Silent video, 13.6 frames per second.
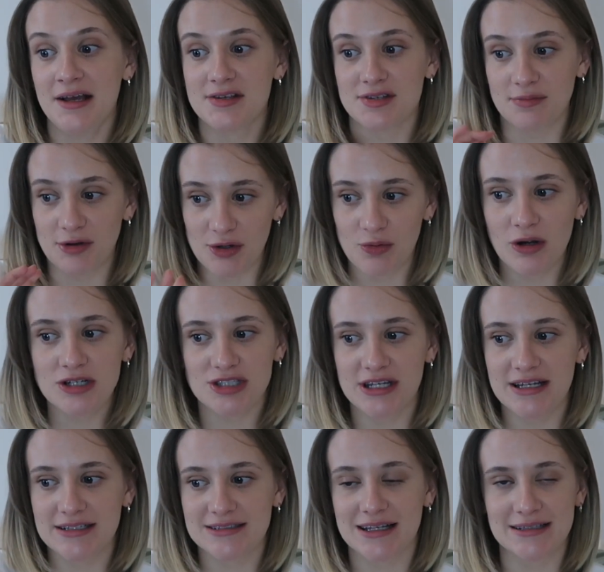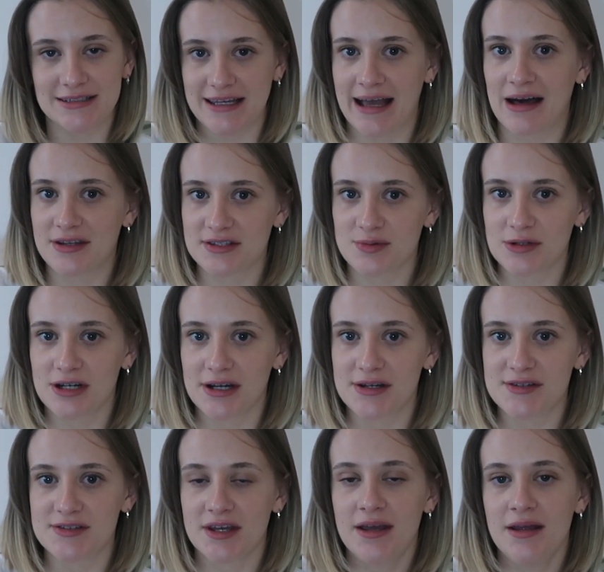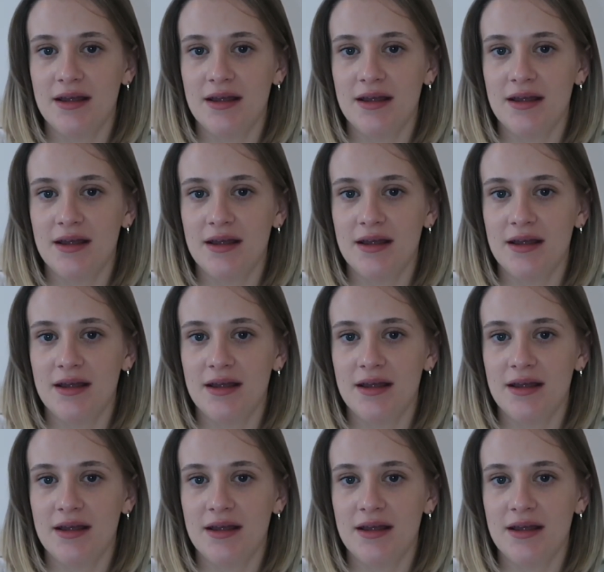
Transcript: So I'm going to watch this and see how this one goes.